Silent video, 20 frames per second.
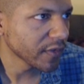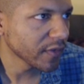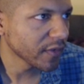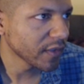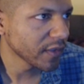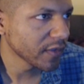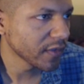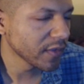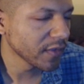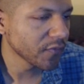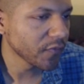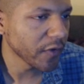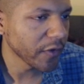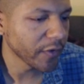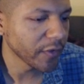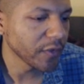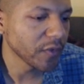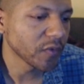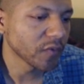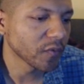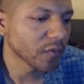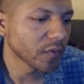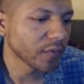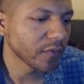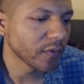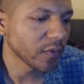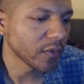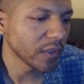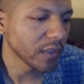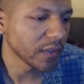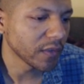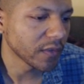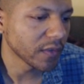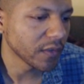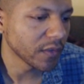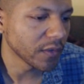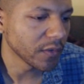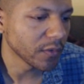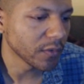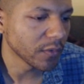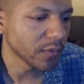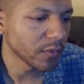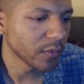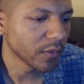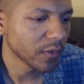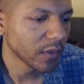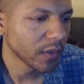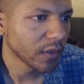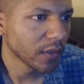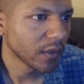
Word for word: This is very useful if you need to do